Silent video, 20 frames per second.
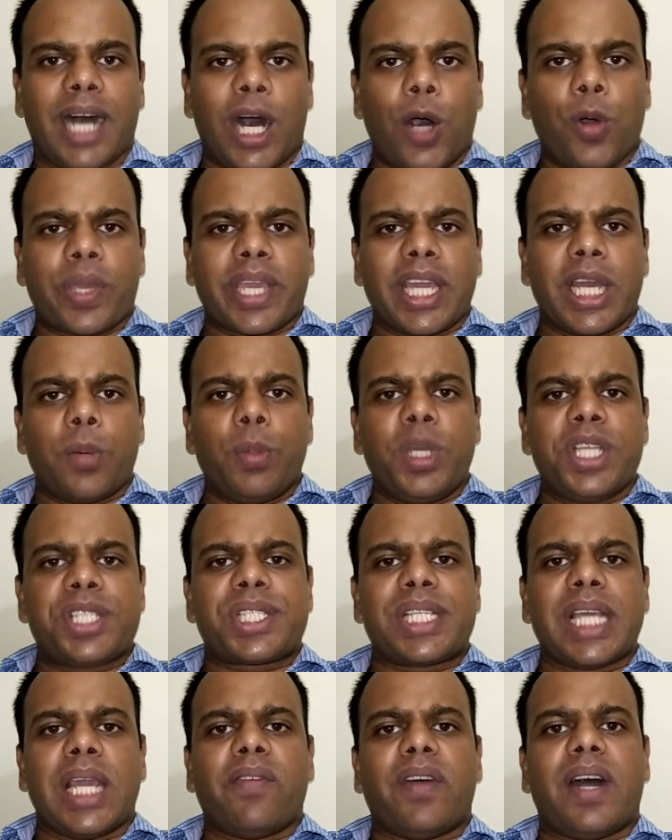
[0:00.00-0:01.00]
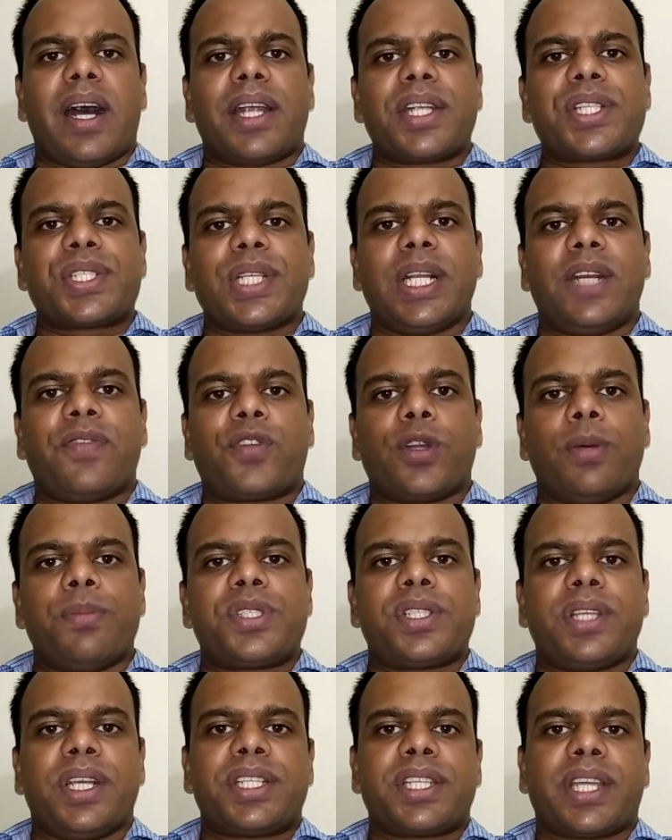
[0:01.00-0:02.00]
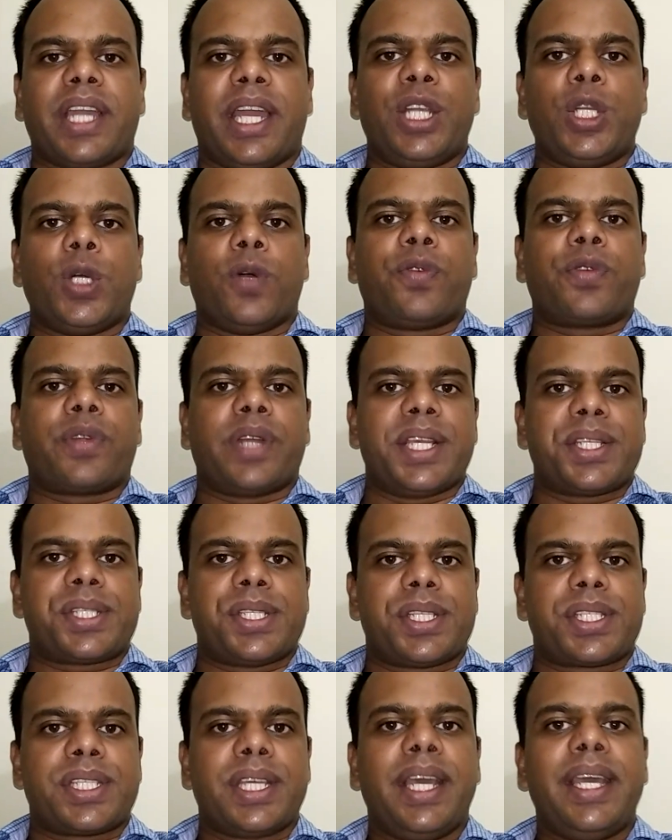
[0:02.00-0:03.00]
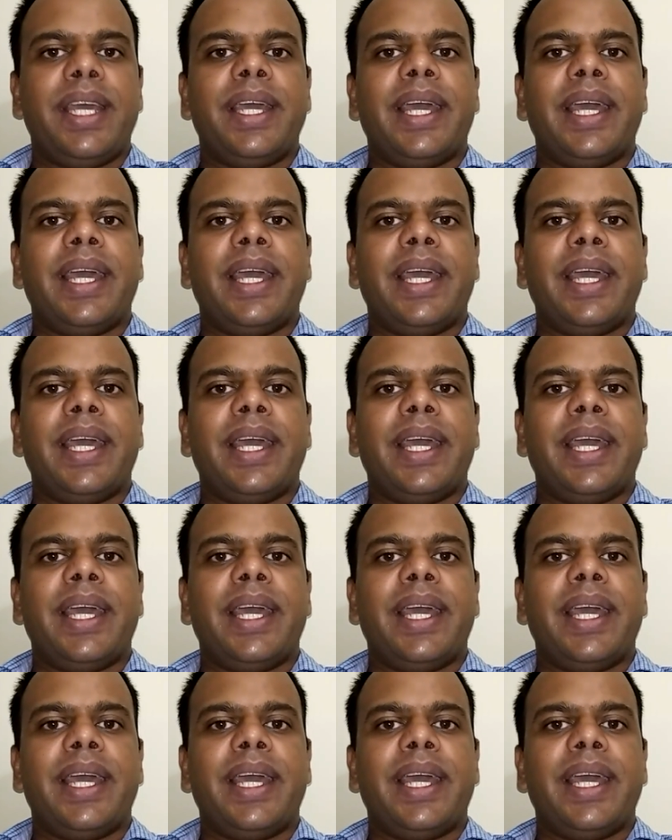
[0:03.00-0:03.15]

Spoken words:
How can we save ourselves from such kind of crisis